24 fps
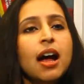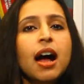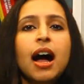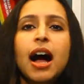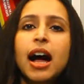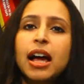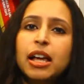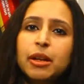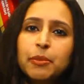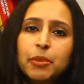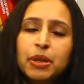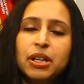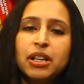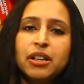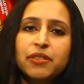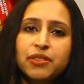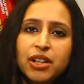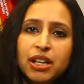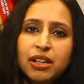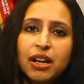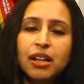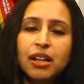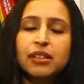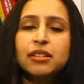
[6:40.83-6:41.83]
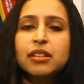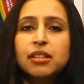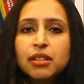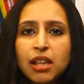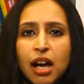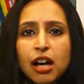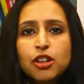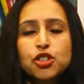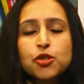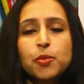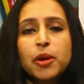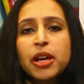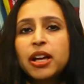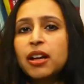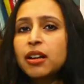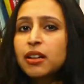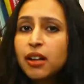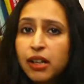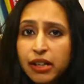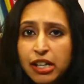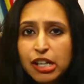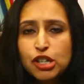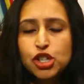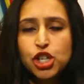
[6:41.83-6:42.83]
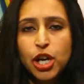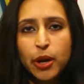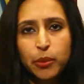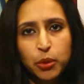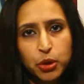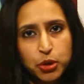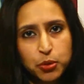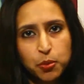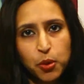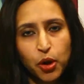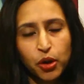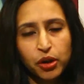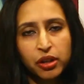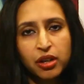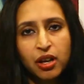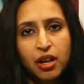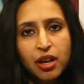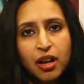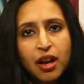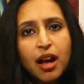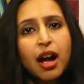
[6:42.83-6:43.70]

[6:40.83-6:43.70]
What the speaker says: I believe that under Taj Mahal, Ganesha was born,